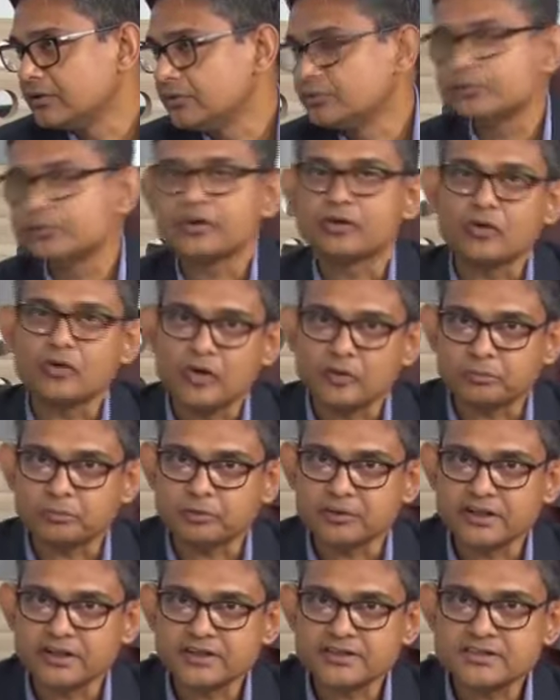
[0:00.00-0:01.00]
to the
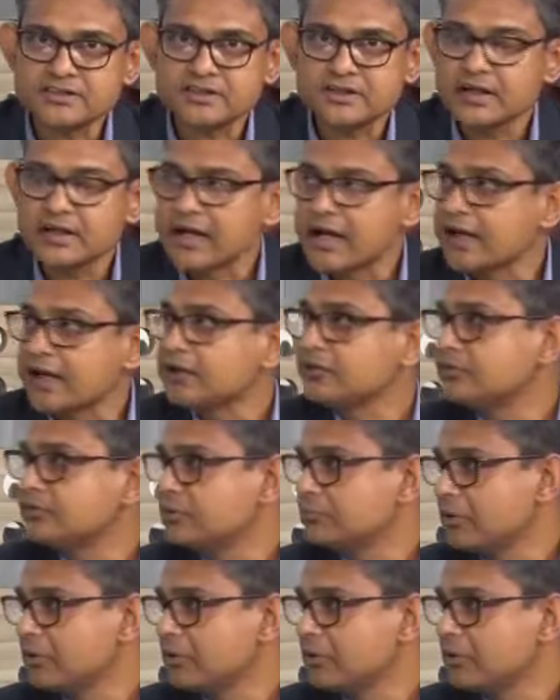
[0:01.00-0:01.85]
corporates and to the